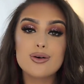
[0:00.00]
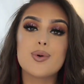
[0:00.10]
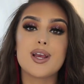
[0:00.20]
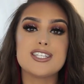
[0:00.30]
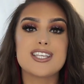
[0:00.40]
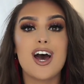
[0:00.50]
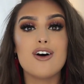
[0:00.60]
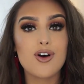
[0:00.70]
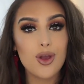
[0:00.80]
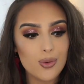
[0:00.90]
always
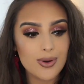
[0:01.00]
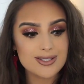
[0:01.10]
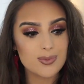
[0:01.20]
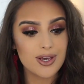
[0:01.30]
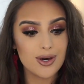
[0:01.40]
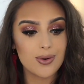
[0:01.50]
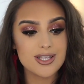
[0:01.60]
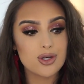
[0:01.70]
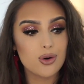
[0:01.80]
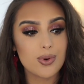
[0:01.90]
have, I always will.
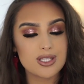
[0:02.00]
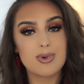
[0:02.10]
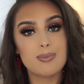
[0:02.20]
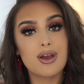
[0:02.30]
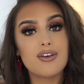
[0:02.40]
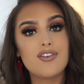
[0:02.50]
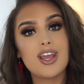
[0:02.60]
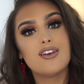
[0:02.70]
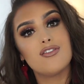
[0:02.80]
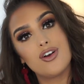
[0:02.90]
It's always been my
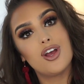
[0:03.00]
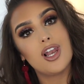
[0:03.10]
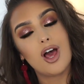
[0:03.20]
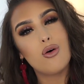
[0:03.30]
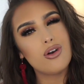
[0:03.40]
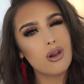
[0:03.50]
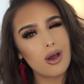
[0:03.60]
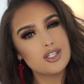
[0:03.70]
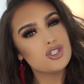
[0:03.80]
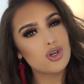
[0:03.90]
favourite like
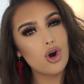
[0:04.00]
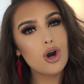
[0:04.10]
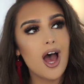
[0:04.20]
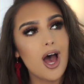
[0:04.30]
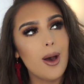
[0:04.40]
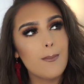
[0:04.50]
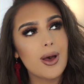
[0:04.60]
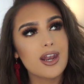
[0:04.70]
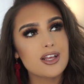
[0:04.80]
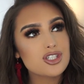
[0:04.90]
online shop.
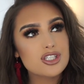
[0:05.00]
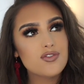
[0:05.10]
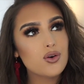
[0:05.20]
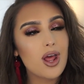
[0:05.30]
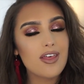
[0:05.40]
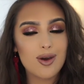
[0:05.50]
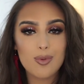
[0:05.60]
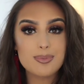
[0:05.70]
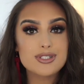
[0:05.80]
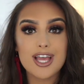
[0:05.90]
Um, and I just feel like their
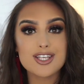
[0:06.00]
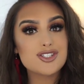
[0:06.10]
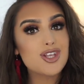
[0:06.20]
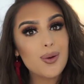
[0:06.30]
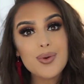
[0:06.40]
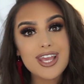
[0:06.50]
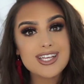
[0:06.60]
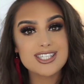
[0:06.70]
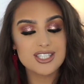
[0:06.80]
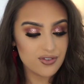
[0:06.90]
website is so
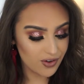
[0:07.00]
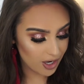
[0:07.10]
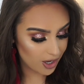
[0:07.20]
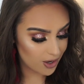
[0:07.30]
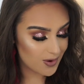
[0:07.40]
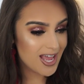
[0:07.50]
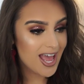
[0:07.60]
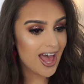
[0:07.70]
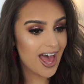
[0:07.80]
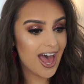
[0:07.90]
easy to follow
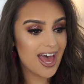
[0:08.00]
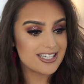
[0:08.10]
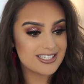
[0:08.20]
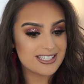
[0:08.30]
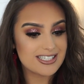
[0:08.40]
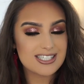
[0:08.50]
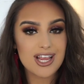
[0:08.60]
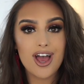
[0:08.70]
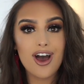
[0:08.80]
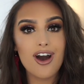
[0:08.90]
and
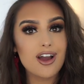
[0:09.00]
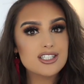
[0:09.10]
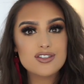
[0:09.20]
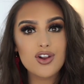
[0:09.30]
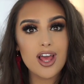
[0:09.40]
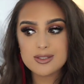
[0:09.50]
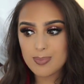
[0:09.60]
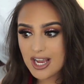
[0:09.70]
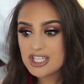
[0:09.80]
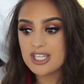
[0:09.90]
I just felt,
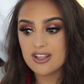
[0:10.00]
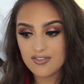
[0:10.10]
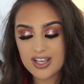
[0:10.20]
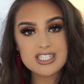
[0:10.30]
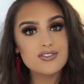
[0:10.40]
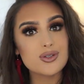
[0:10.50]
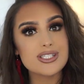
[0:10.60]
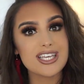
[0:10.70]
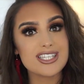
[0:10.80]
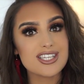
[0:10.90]
especially the festival
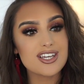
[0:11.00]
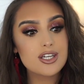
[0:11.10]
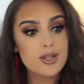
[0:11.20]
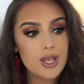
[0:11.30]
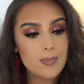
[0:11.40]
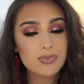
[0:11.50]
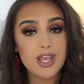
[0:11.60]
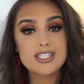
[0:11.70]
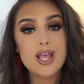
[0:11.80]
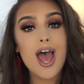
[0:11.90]
season,
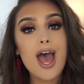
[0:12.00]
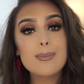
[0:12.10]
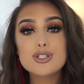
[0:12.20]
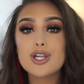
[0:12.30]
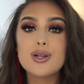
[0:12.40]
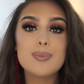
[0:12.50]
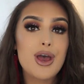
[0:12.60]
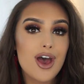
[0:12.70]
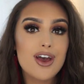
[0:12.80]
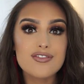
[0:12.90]
it's absolutely
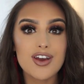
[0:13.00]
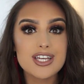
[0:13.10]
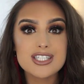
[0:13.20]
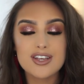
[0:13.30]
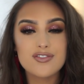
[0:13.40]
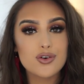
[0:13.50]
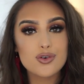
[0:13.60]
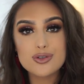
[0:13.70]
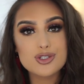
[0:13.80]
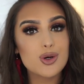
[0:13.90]
perfect if you're
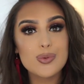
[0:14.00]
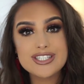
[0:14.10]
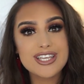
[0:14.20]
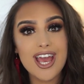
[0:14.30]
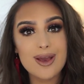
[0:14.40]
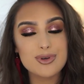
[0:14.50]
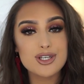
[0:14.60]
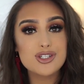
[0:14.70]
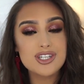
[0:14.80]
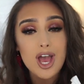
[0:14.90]
not sure what to get
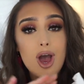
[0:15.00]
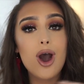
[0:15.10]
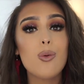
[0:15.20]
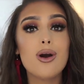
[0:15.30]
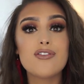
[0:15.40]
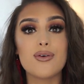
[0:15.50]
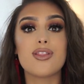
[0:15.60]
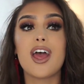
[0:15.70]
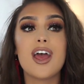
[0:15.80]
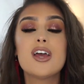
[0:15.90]
because you can get a whole outfit
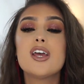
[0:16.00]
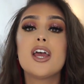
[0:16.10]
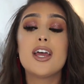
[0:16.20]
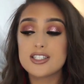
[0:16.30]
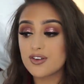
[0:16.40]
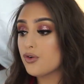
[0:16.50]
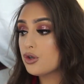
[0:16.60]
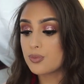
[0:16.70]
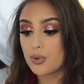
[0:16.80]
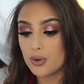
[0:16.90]
on there. It's
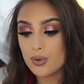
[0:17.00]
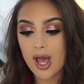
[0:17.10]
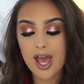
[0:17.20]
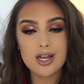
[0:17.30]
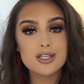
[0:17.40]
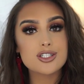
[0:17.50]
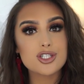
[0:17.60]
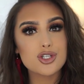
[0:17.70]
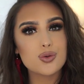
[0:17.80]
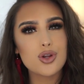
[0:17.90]
affordable and
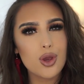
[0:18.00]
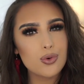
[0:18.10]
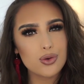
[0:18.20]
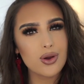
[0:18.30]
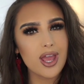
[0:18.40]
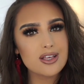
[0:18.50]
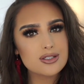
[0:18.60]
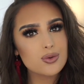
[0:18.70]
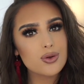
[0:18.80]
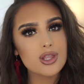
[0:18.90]
you know what you're getting
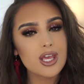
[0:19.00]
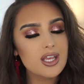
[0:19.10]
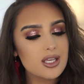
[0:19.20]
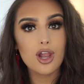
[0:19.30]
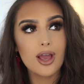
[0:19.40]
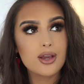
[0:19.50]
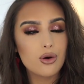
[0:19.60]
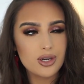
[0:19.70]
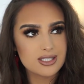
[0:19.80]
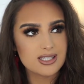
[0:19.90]
sort of thing. Like
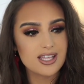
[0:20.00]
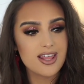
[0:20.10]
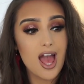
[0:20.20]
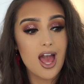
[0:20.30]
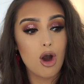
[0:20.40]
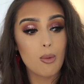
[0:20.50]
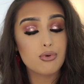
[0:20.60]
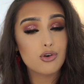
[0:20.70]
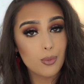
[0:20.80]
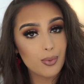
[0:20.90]
honestly there are
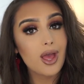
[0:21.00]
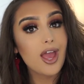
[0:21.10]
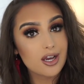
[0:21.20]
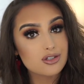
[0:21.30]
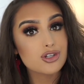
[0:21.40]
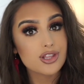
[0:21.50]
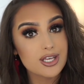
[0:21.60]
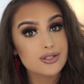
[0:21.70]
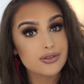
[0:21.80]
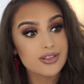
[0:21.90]
proper extra
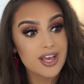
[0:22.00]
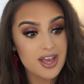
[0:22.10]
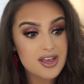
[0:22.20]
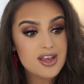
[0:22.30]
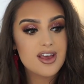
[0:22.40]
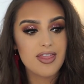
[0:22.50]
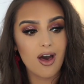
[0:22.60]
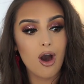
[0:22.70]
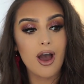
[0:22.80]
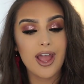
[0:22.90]
things on there
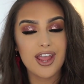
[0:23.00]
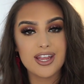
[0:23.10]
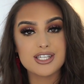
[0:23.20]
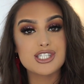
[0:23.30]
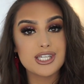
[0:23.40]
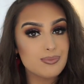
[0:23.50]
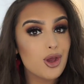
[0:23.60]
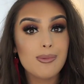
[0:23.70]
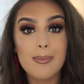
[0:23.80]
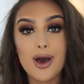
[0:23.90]
that I didn't
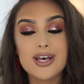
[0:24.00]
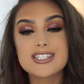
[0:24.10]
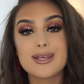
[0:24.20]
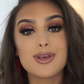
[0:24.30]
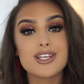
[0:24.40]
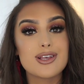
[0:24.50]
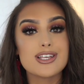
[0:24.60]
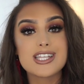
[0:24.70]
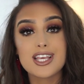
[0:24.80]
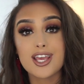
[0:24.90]
put in my basket because I
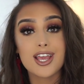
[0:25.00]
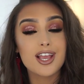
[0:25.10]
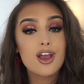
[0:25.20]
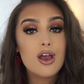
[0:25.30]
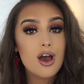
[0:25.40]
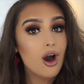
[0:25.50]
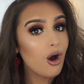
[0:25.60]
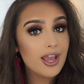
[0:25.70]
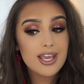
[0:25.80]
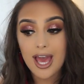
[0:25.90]
was thinking
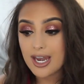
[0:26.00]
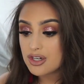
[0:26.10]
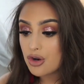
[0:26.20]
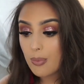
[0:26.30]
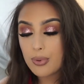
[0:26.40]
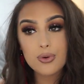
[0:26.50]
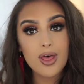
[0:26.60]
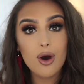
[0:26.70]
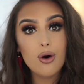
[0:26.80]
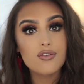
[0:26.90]
I cannot pull
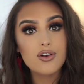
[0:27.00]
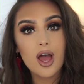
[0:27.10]
that off.